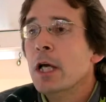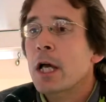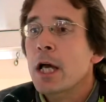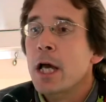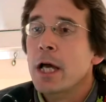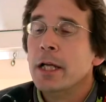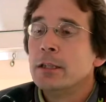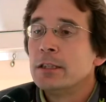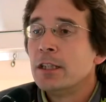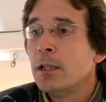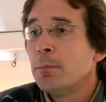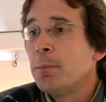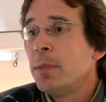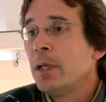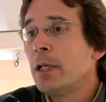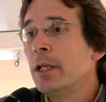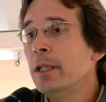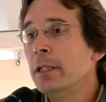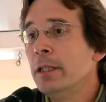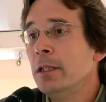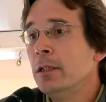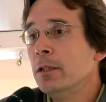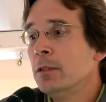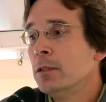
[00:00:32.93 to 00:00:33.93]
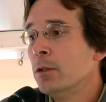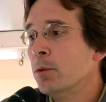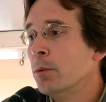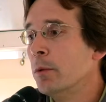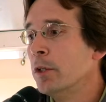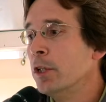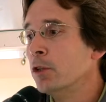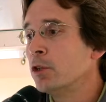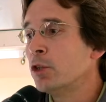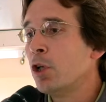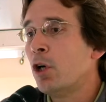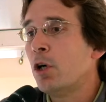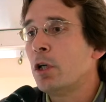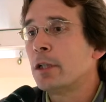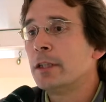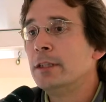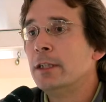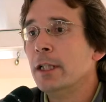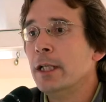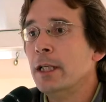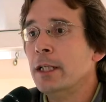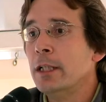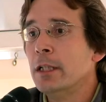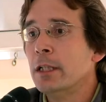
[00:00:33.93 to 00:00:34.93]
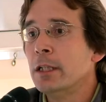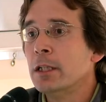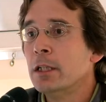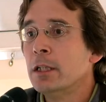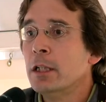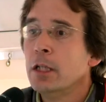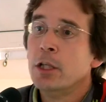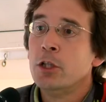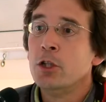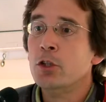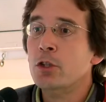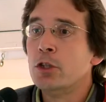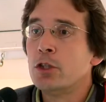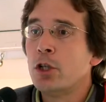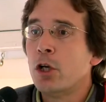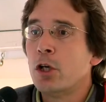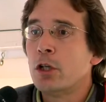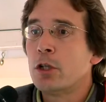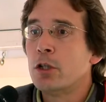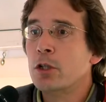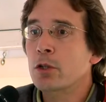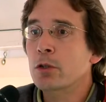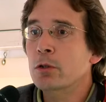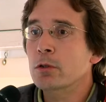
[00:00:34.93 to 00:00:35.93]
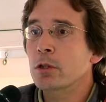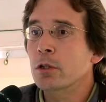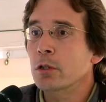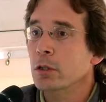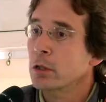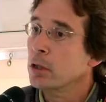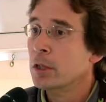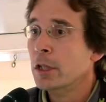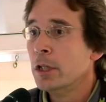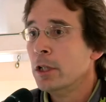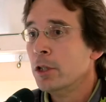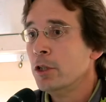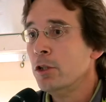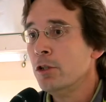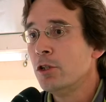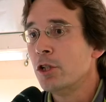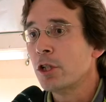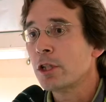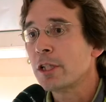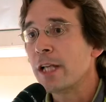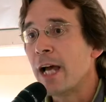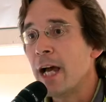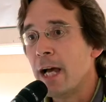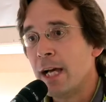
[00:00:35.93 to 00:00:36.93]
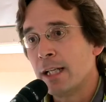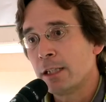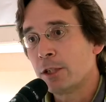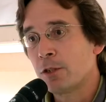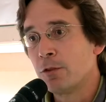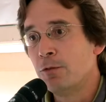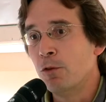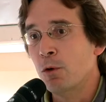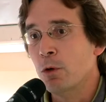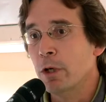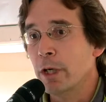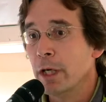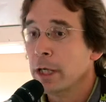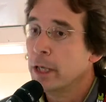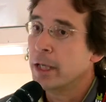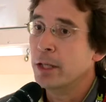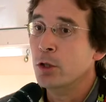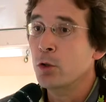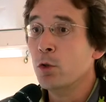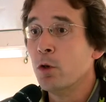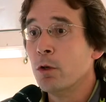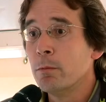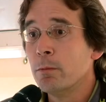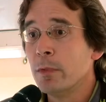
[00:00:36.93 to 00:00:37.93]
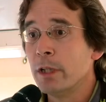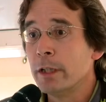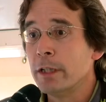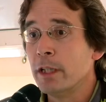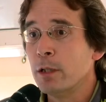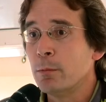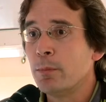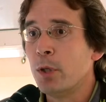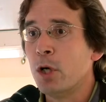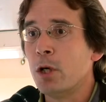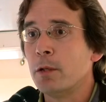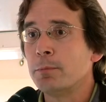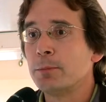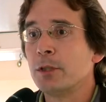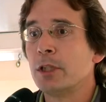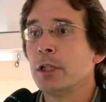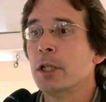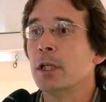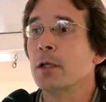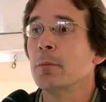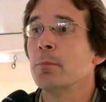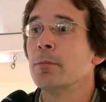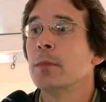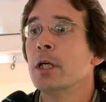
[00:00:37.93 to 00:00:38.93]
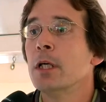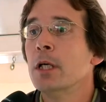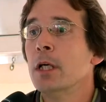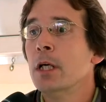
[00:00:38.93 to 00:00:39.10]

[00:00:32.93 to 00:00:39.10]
And typically, when you talk data, you talk Google. You just ask for it, and normally it pops up.